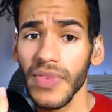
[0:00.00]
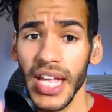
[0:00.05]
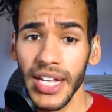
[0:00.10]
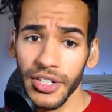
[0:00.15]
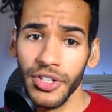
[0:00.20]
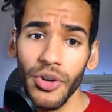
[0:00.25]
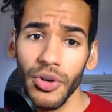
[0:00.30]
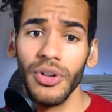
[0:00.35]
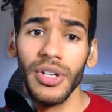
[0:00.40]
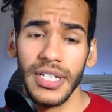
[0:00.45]

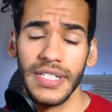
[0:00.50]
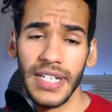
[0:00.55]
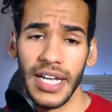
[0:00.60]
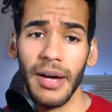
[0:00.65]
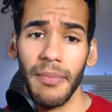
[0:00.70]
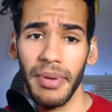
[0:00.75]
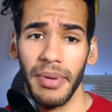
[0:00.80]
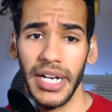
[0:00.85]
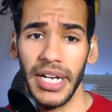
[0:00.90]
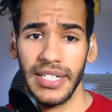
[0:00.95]
And Google as a
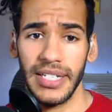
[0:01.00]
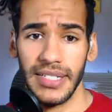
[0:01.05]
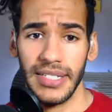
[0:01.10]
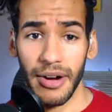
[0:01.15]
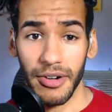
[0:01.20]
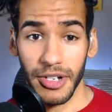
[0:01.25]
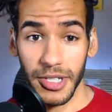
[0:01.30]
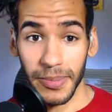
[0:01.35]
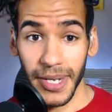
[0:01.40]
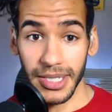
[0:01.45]
company is not
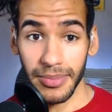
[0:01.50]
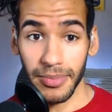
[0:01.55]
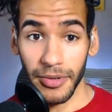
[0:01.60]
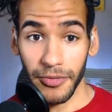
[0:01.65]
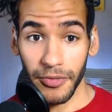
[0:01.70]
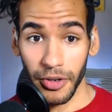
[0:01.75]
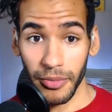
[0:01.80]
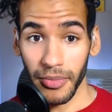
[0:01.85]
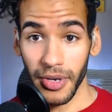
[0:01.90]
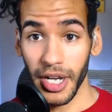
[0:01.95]
responsible
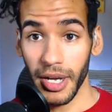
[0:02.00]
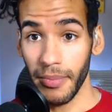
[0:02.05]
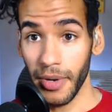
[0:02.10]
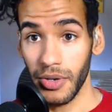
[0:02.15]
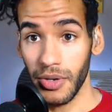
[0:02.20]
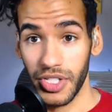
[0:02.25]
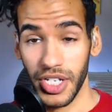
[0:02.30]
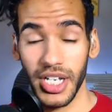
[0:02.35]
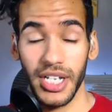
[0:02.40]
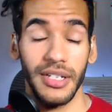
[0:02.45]
for
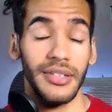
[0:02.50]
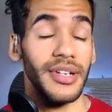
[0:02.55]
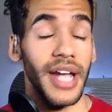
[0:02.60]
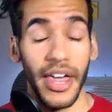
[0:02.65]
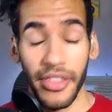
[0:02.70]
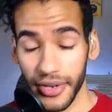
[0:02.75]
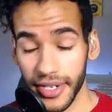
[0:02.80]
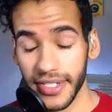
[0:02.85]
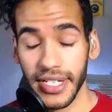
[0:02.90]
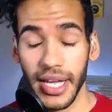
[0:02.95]
emoji.
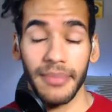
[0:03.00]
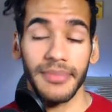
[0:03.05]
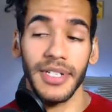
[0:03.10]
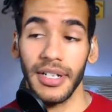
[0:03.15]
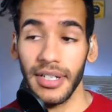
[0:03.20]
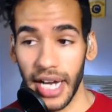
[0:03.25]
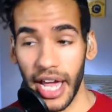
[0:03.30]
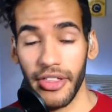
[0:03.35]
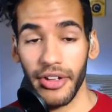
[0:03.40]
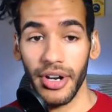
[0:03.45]
Neither is
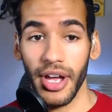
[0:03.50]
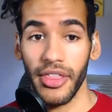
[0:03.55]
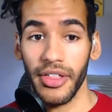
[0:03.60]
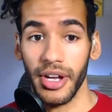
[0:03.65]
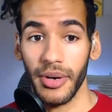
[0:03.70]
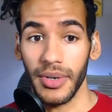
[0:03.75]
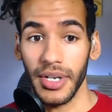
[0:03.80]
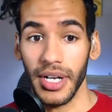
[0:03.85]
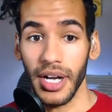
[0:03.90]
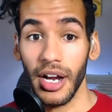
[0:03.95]
Samsung, neither are
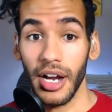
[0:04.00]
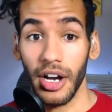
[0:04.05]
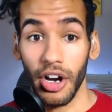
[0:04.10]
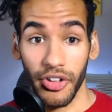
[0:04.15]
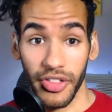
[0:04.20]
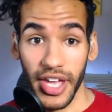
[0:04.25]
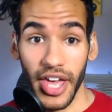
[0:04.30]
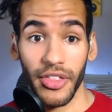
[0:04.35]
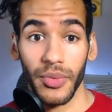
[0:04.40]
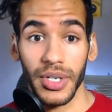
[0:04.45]

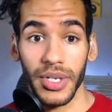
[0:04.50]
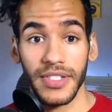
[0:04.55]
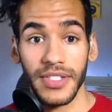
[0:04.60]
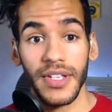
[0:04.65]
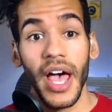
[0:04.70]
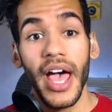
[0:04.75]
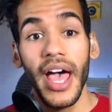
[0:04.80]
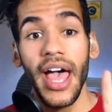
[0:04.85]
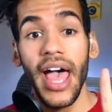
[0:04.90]
the other ones.